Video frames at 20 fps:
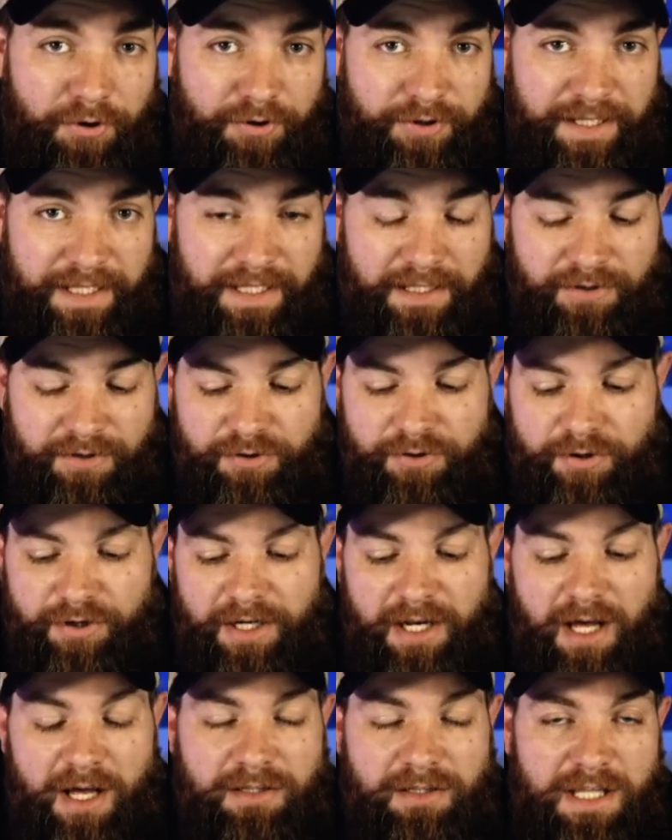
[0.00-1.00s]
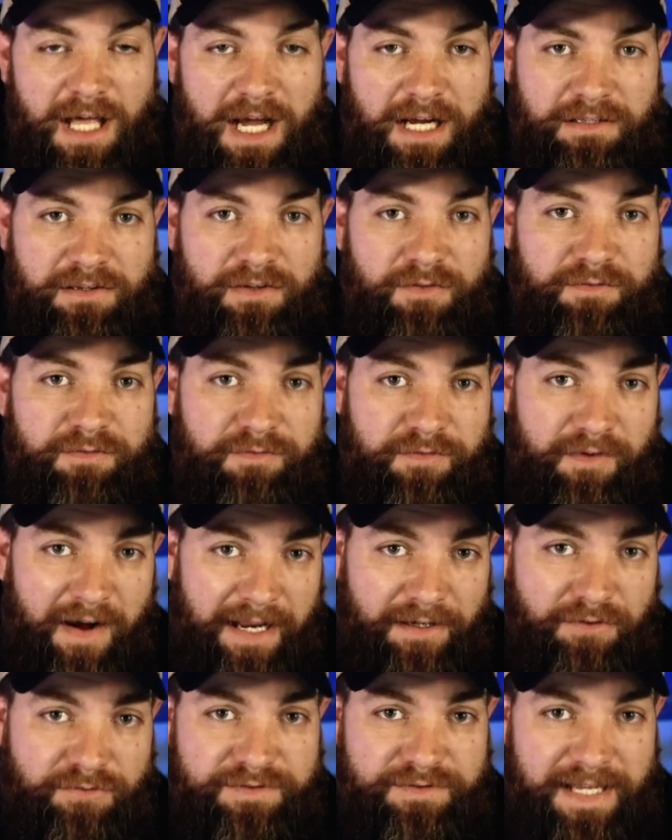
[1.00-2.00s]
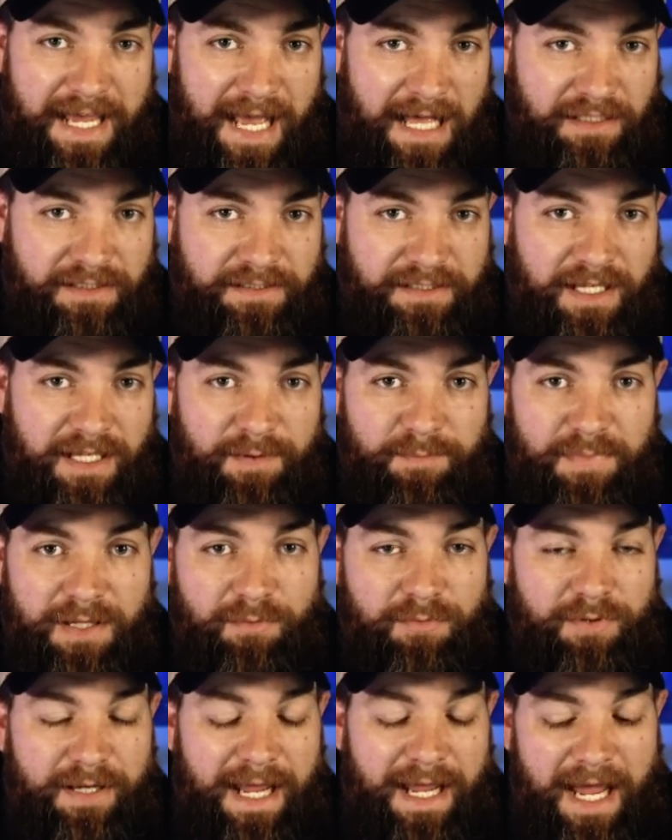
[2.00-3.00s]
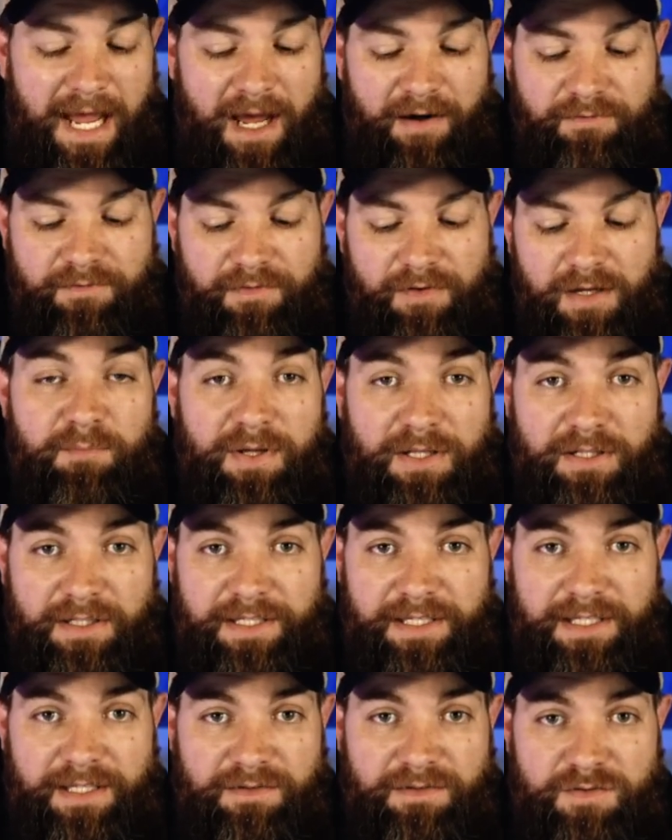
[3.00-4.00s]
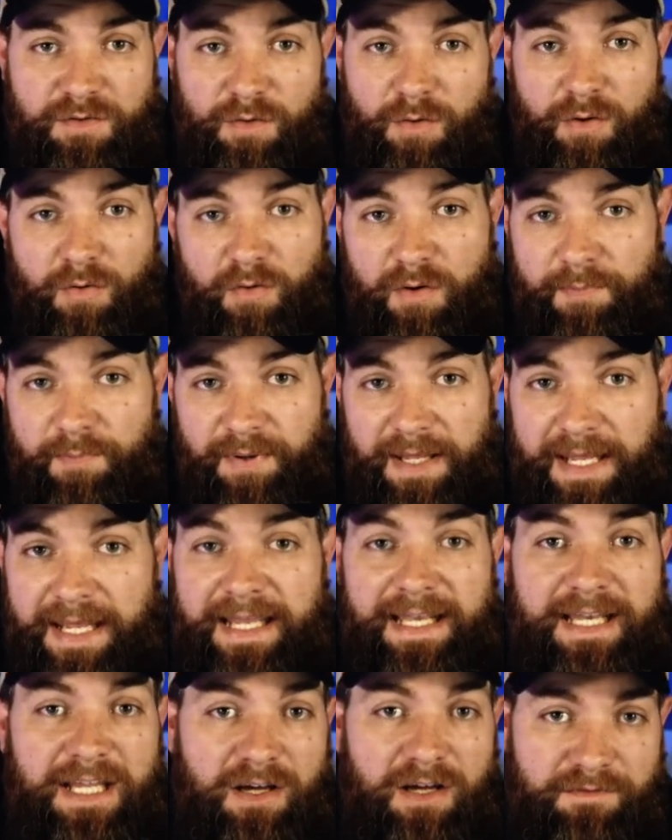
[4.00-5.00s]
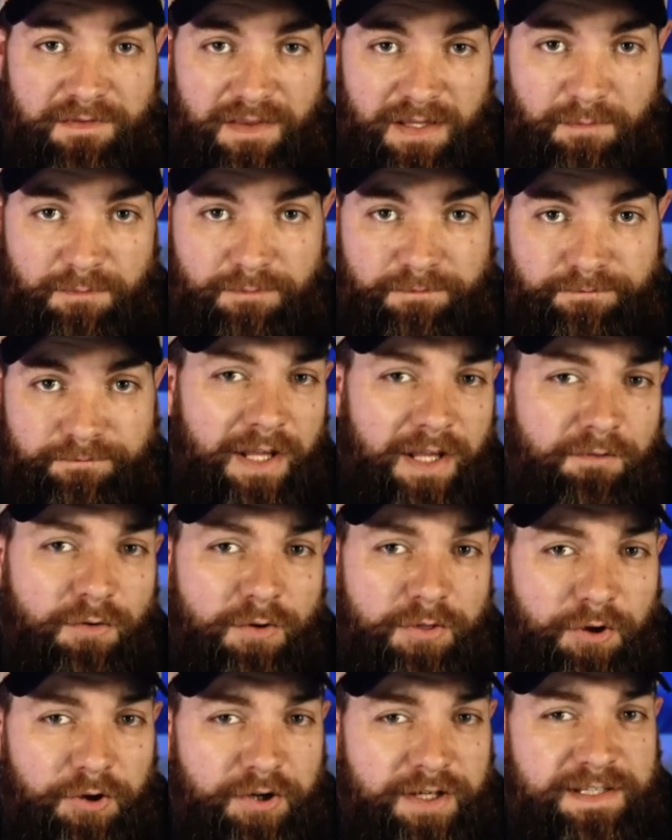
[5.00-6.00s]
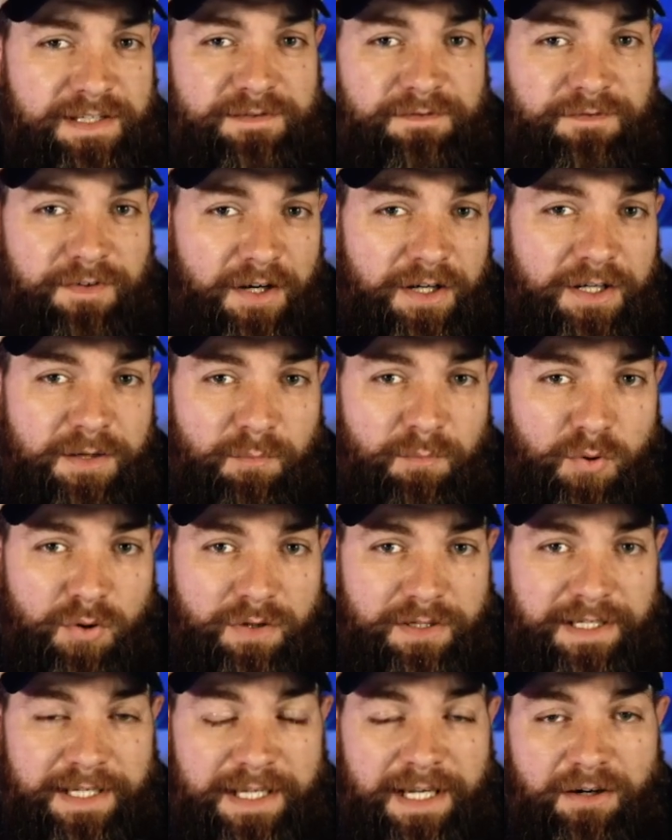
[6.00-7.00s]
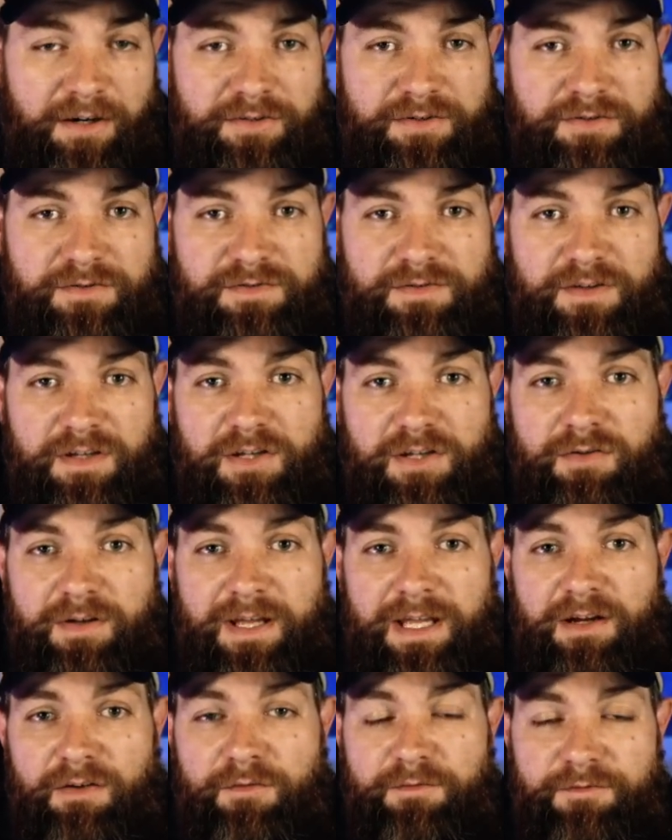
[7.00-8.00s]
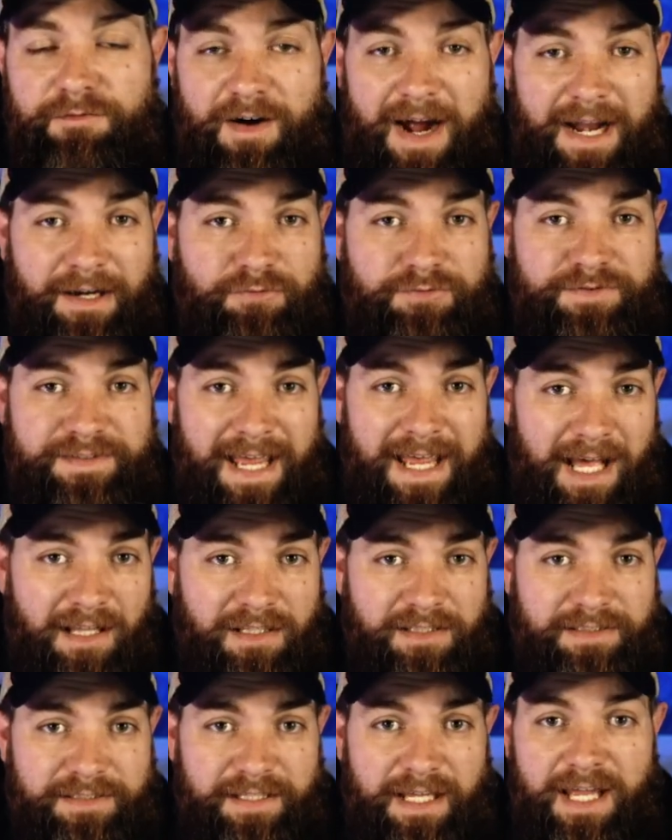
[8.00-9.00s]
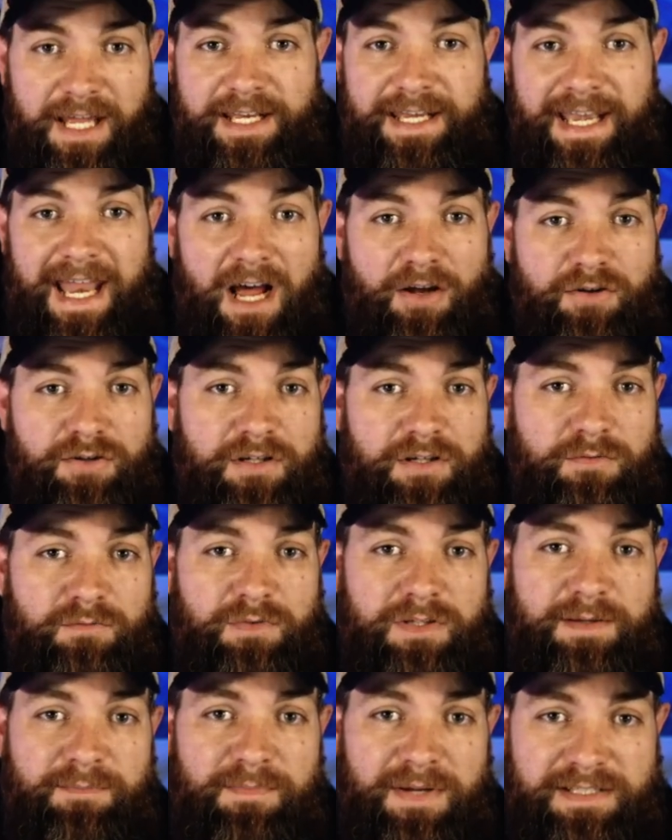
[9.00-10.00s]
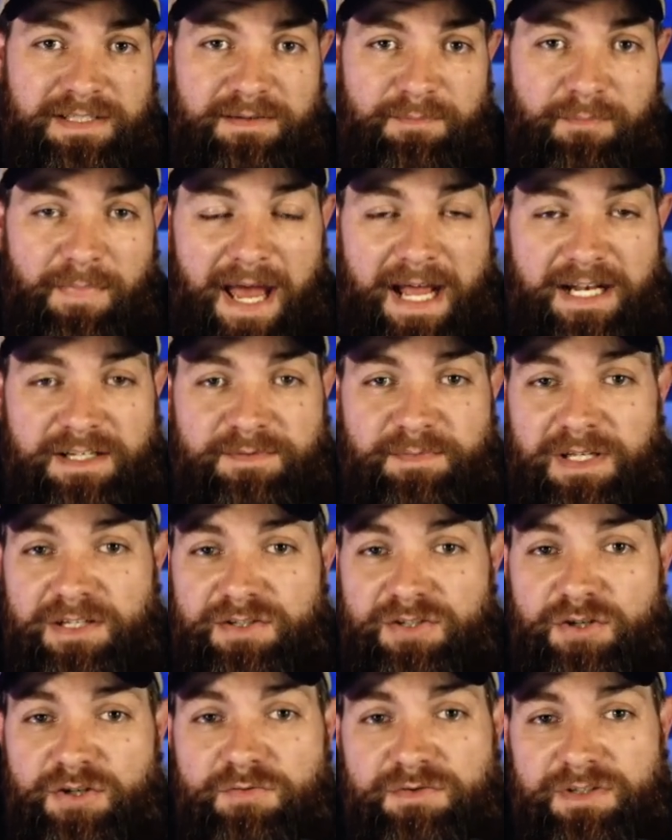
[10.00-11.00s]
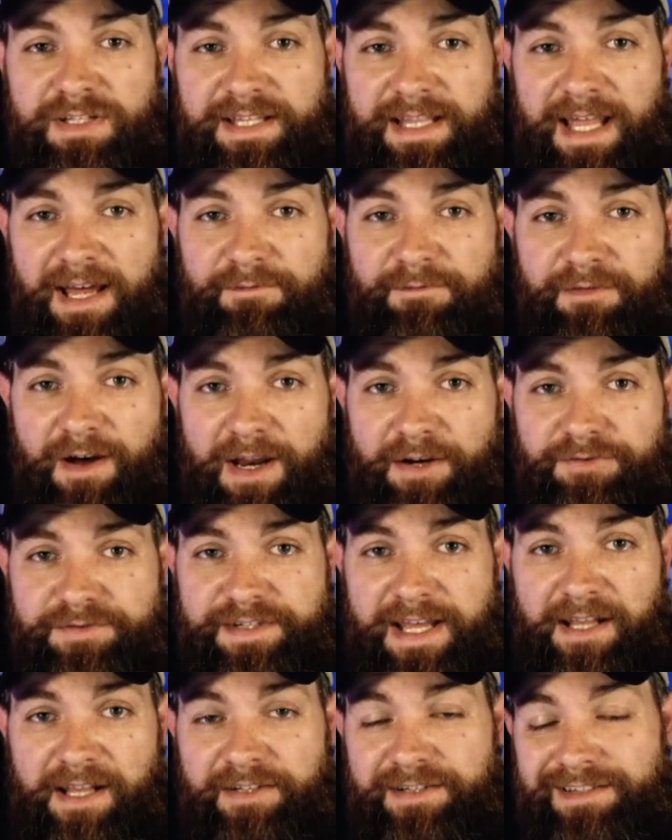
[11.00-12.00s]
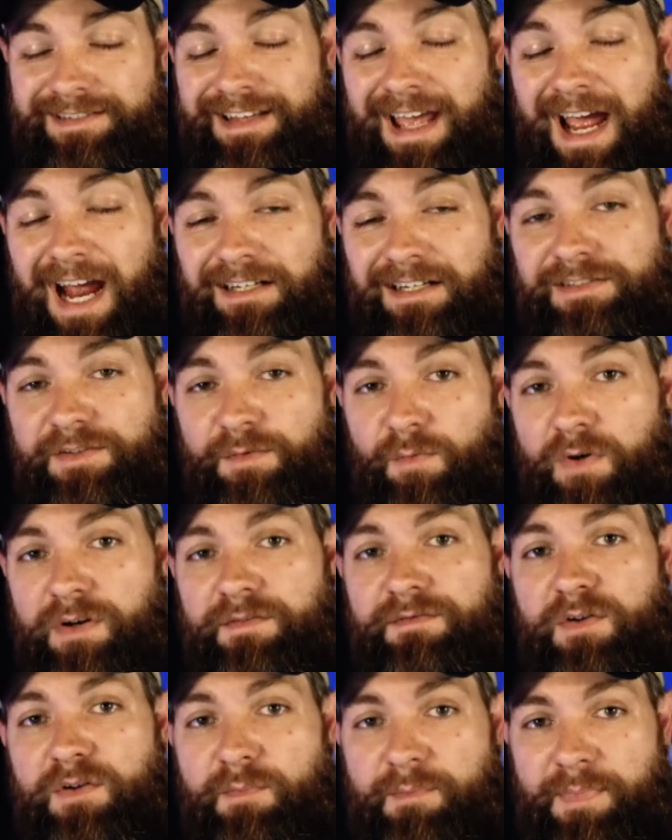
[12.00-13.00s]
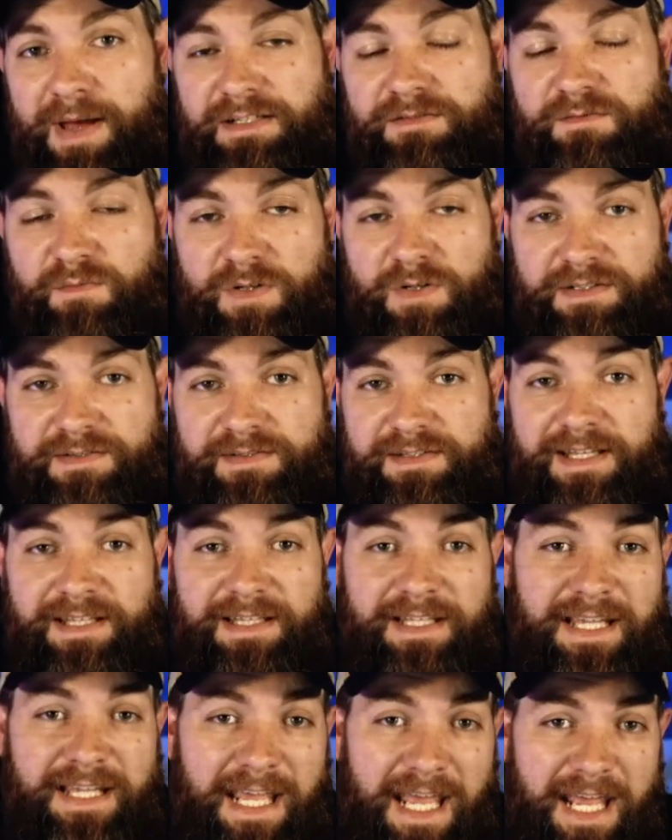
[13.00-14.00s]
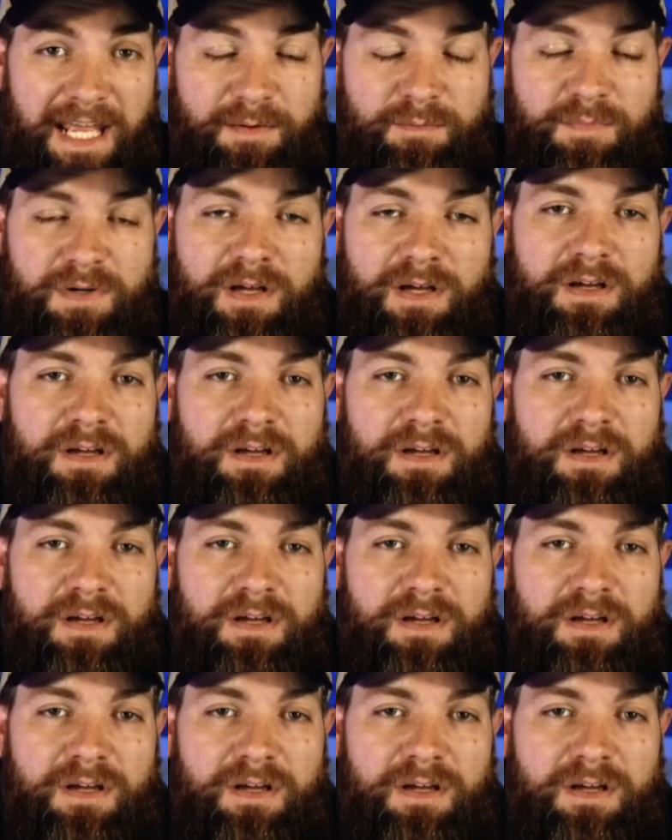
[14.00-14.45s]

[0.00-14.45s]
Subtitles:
30, you're going to unlock the final talent and be able to have the ability to equip any of them. So level 30 is very important to characters, that you get your final talent, and now you can really mix and match, because usually that final talent is actually one of their best ones in the game.